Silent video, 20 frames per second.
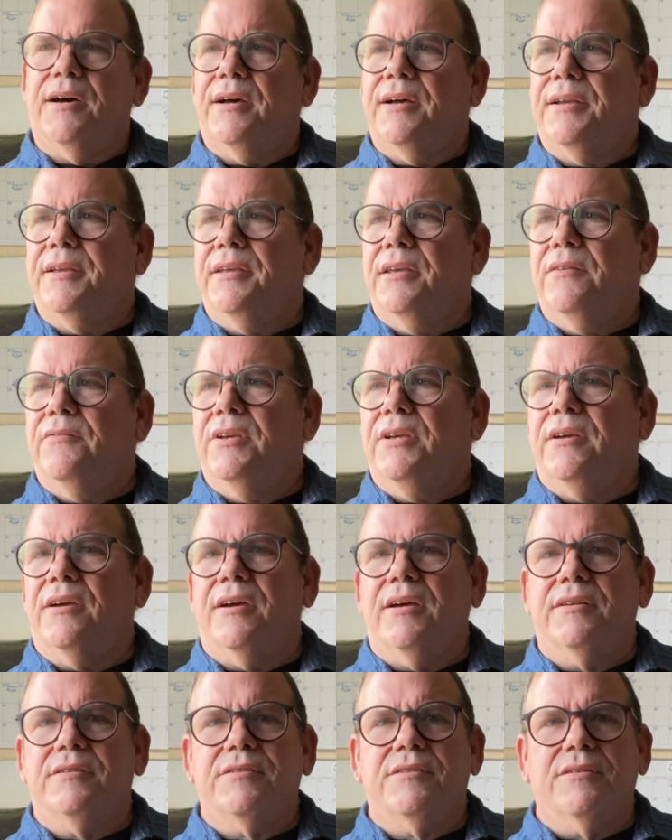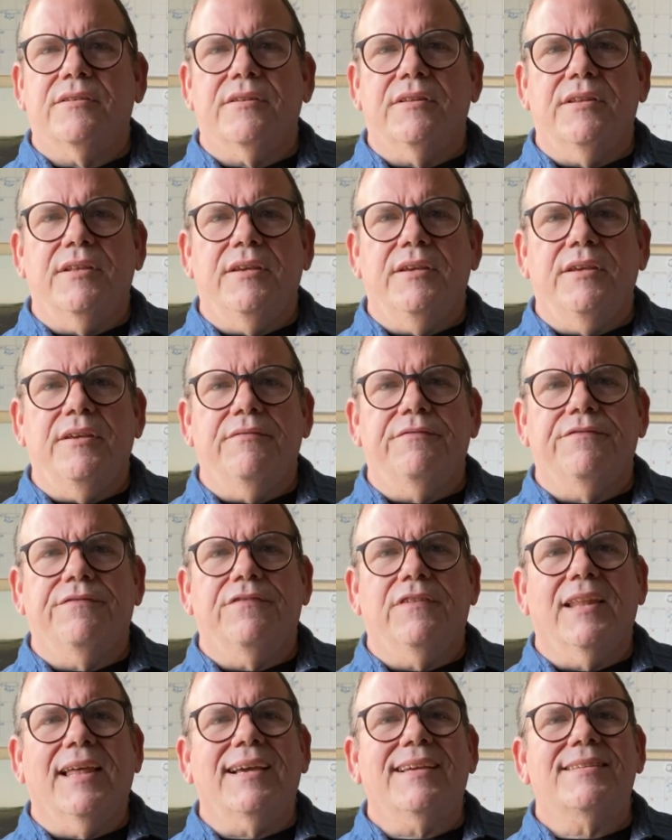giving us the
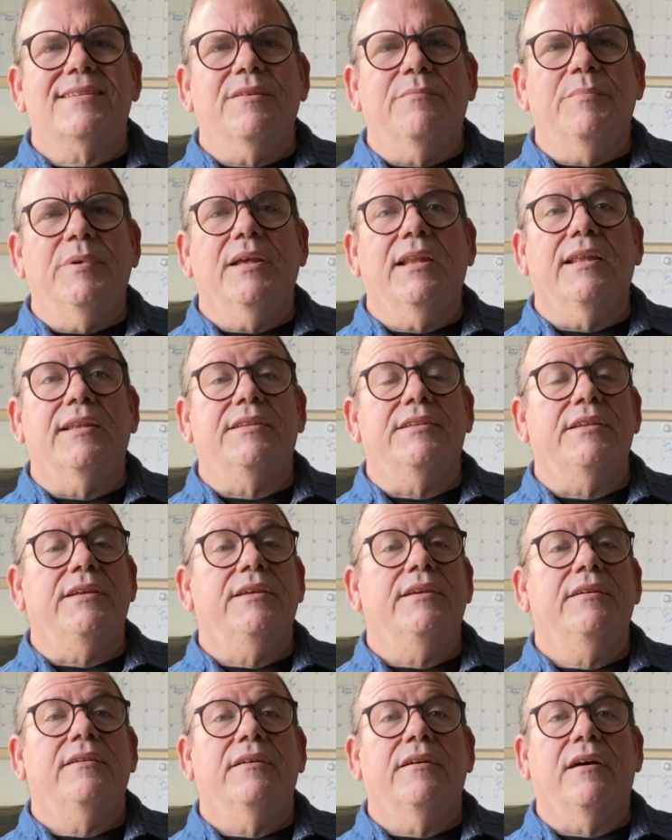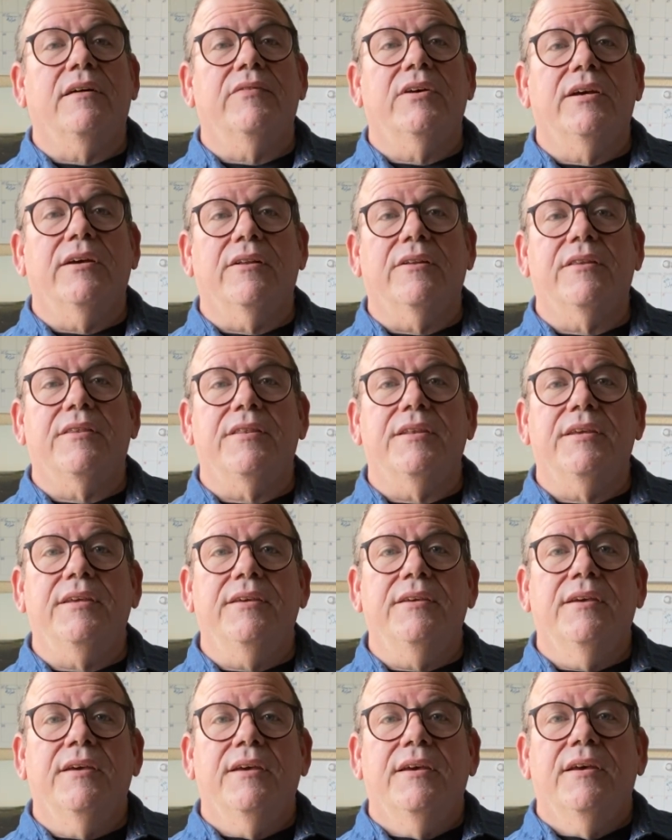flexibility of a
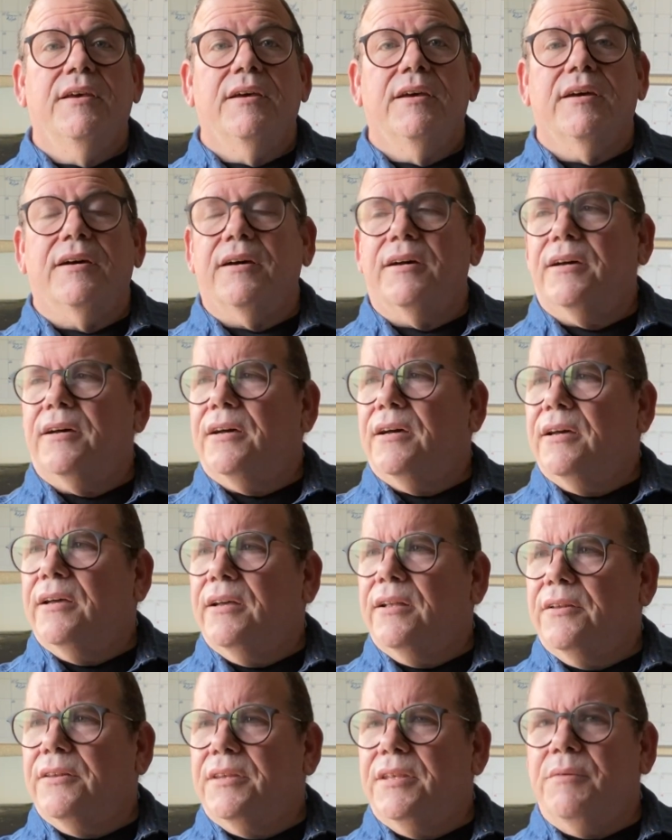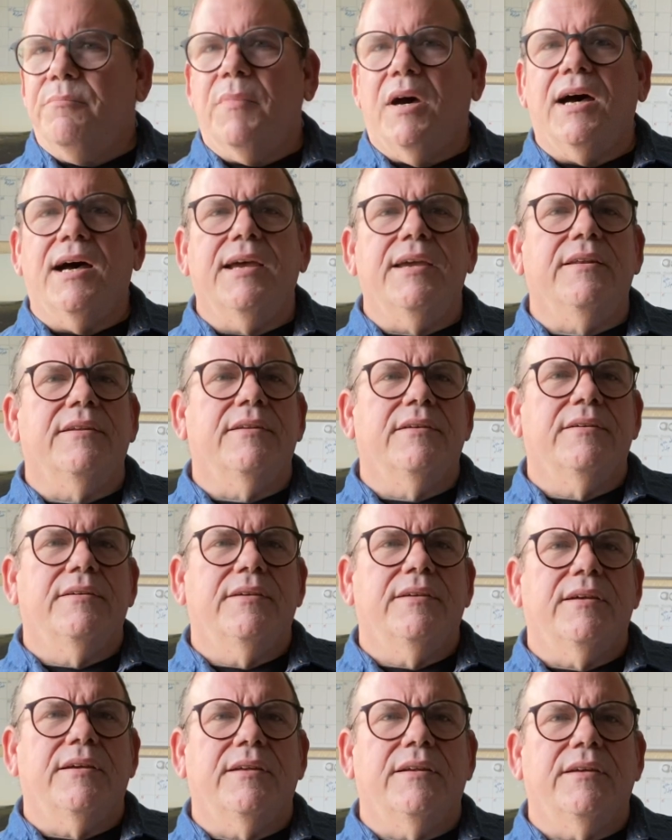healthy mind
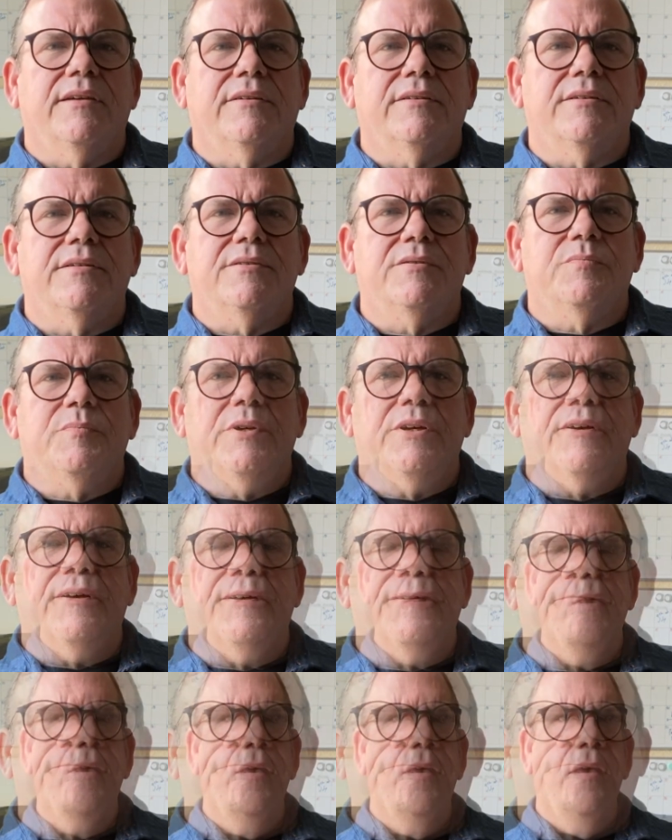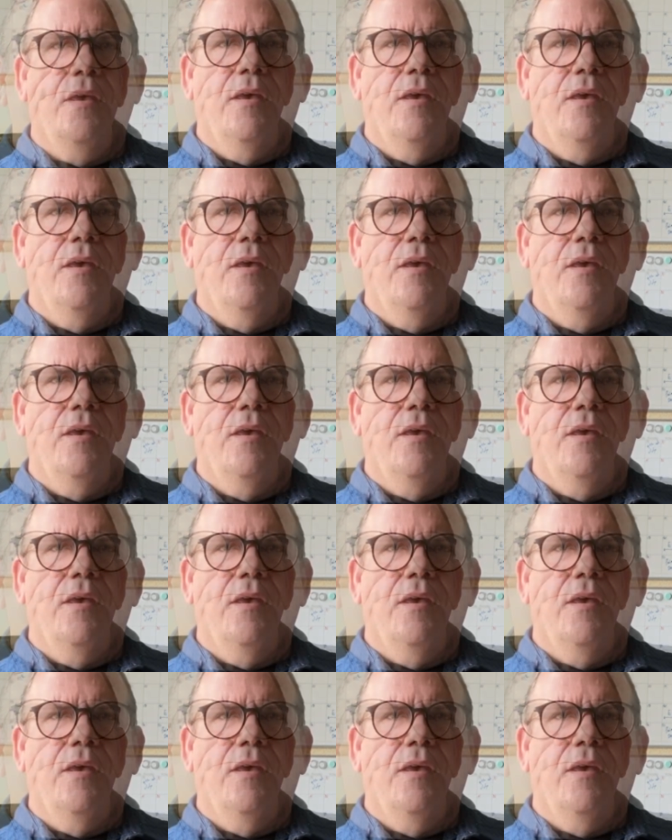and a healthy spirit.